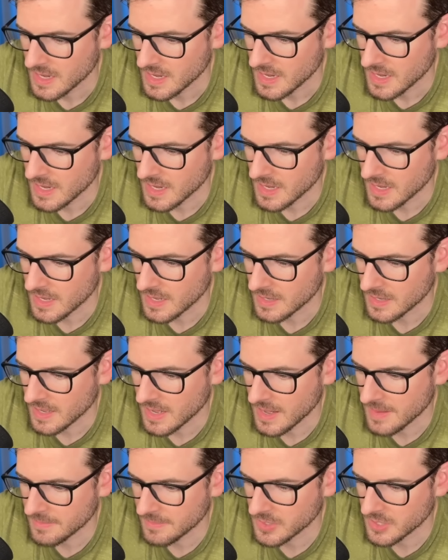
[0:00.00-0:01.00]
And
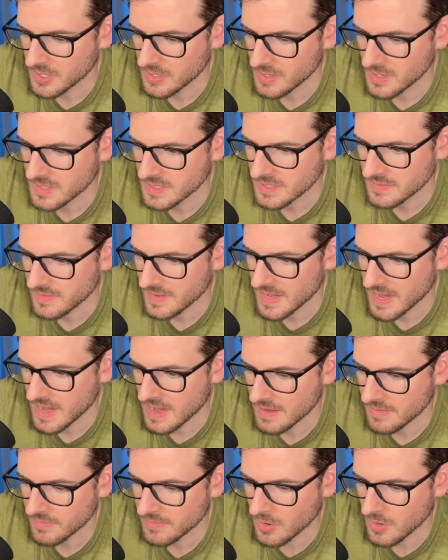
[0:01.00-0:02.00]
I'm curious if I
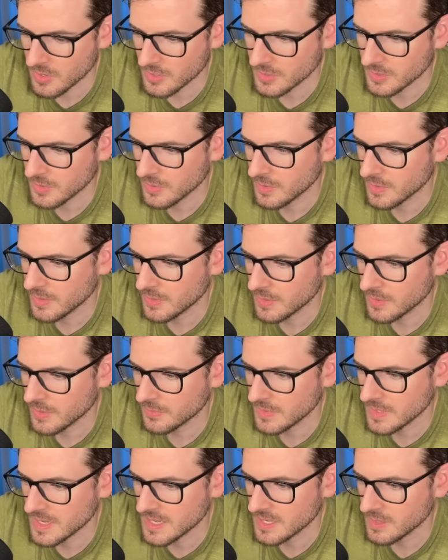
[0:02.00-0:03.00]
have a hard coded
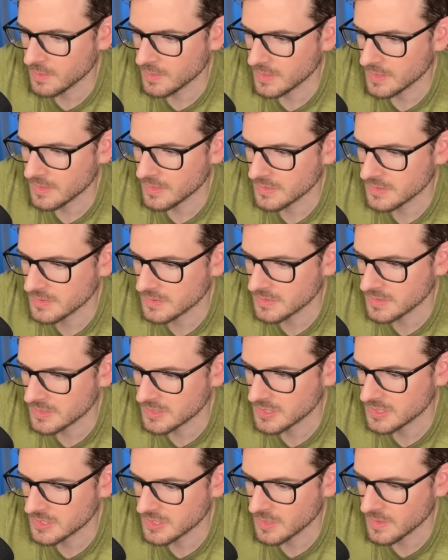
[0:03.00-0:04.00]
3 anywhere else. Let's
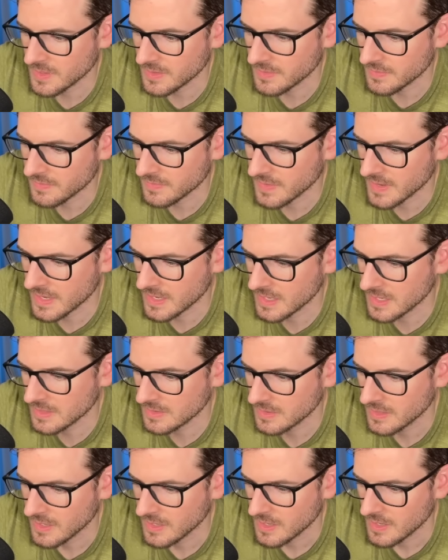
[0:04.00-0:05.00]
just go ahead and find
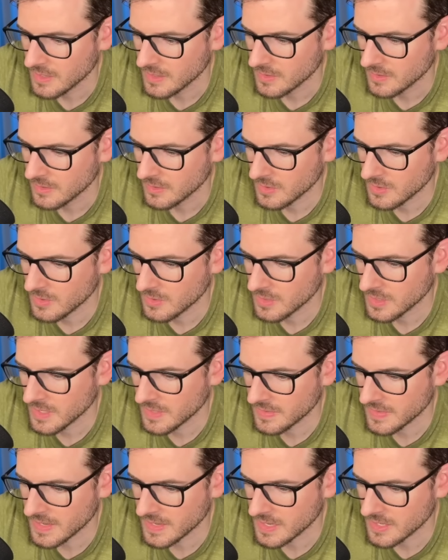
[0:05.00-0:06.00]
it. Oh, look
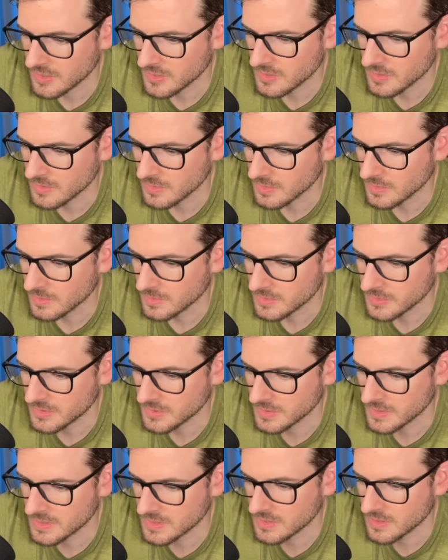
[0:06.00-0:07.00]
at that, I do.
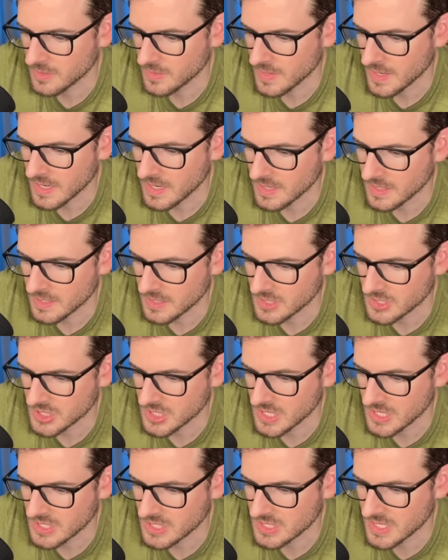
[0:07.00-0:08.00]
So let's go ahead and
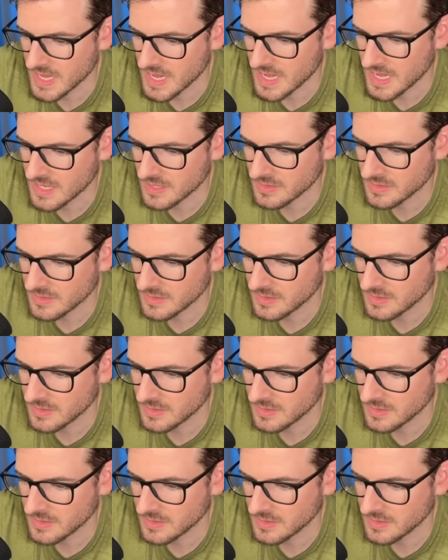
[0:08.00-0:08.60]
change that.